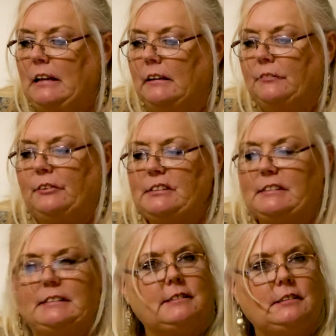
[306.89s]
like, for
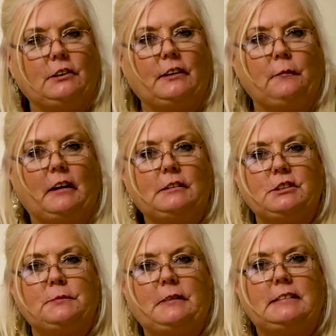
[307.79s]
instance, they might
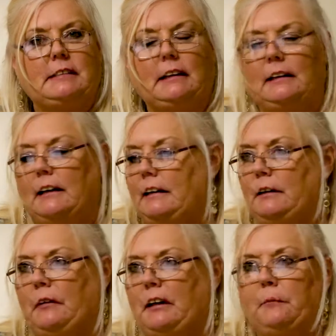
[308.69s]
just be sitting in
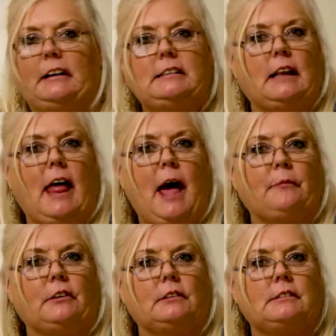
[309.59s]
anybody's
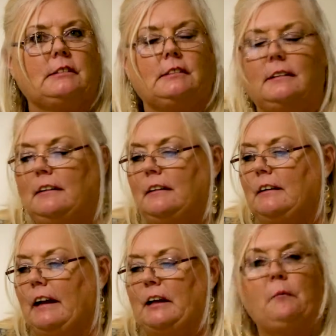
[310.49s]
lap. They'll just,
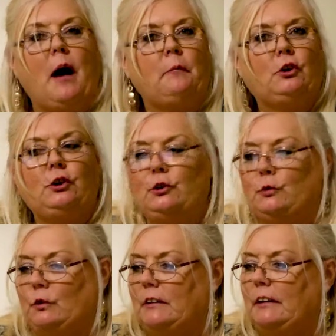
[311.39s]
Any mom will
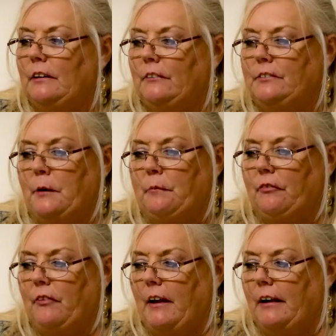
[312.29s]
do, type of
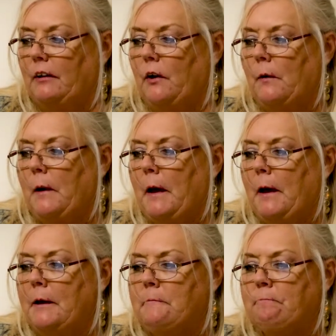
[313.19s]
thing.
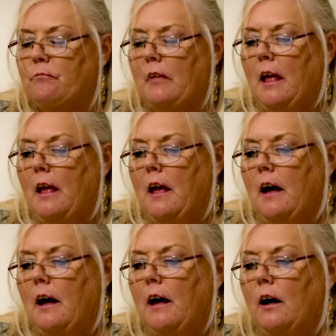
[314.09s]
Okay.
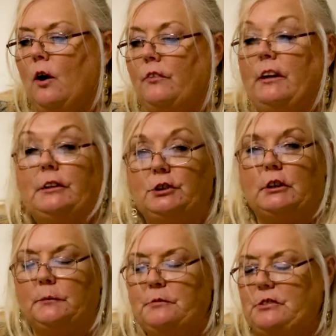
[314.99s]
On their
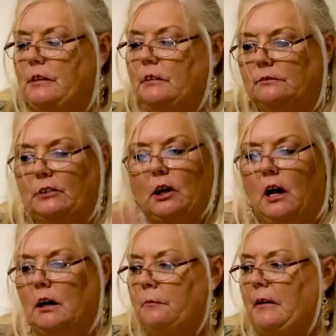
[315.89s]
terms, they'll
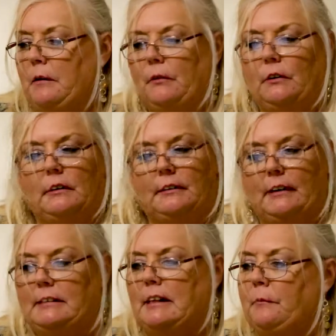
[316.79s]
hug people and
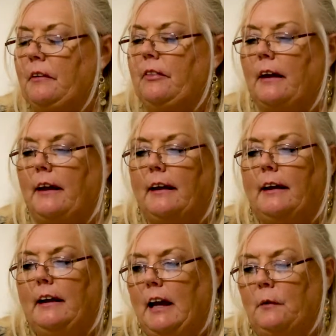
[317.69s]
that type of thing.
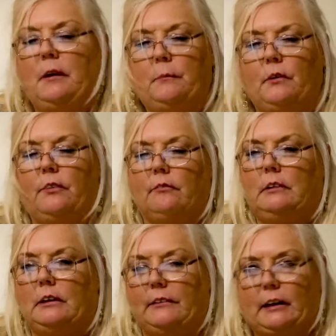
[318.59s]
And people,
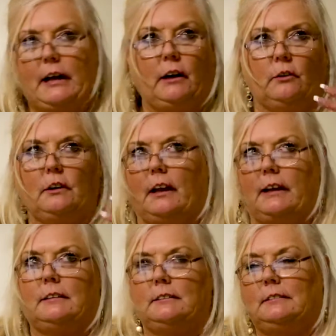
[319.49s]
they kind of look
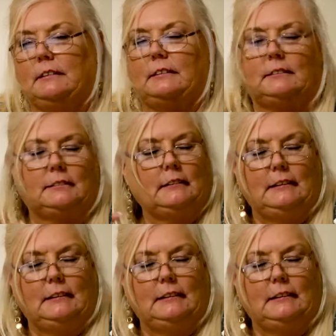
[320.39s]
like that they're,